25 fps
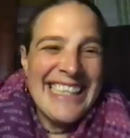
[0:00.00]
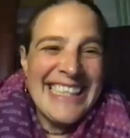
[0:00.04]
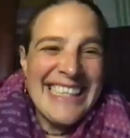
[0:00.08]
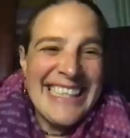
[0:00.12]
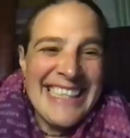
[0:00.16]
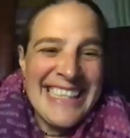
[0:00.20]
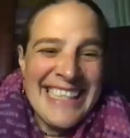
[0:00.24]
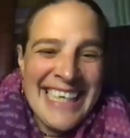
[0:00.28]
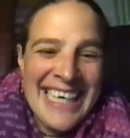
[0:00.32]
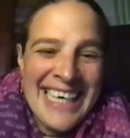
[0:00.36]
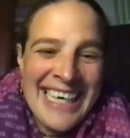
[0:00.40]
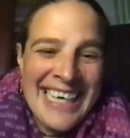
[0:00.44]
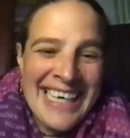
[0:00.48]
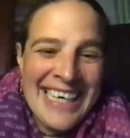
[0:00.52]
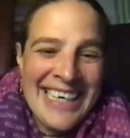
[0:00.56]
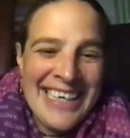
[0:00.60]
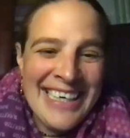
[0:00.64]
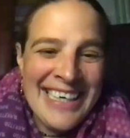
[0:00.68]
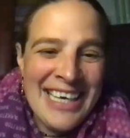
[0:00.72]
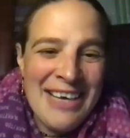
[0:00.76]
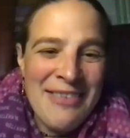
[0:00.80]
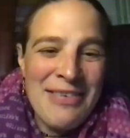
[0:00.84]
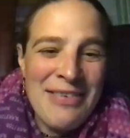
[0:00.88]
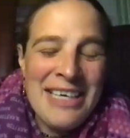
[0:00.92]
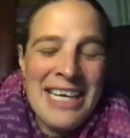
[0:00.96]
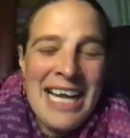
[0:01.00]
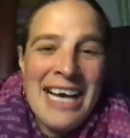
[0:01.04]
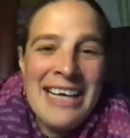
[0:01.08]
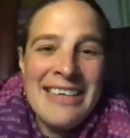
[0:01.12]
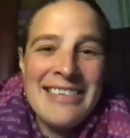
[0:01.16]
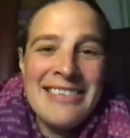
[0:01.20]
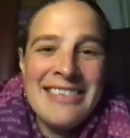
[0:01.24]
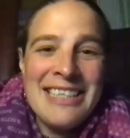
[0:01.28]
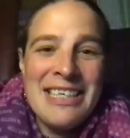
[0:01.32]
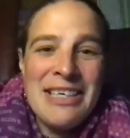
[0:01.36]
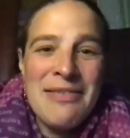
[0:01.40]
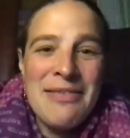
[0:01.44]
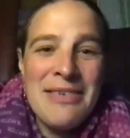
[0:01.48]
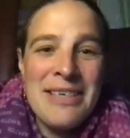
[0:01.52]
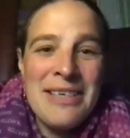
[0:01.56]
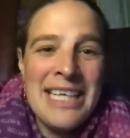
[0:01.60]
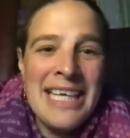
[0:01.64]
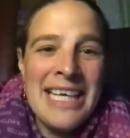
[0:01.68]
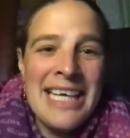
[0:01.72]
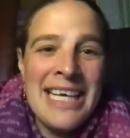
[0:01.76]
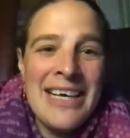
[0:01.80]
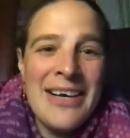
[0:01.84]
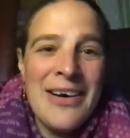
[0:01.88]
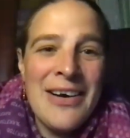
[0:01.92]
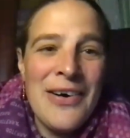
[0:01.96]
Yeah, have a nice
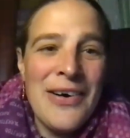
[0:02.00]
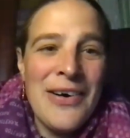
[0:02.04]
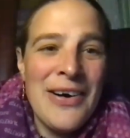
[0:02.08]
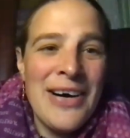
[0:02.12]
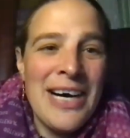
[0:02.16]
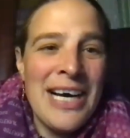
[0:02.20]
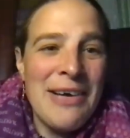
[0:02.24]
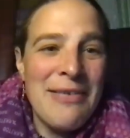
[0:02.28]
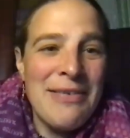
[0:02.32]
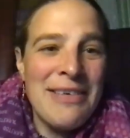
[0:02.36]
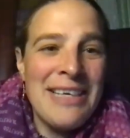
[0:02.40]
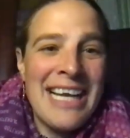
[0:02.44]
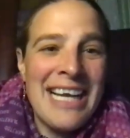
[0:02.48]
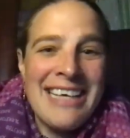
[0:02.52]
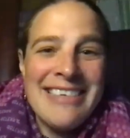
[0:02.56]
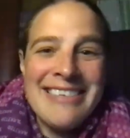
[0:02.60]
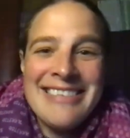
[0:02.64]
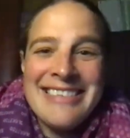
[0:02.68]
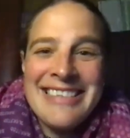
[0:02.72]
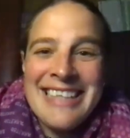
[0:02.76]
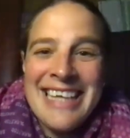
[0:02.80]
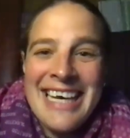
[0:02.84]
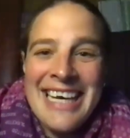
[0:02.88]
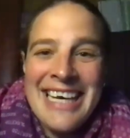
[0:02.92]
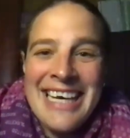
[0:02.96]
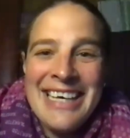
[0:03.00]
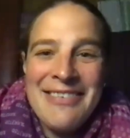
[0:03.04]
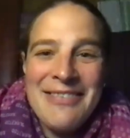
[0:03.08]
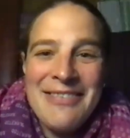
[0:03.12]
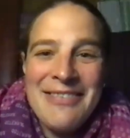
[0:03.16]
evening or have a nice day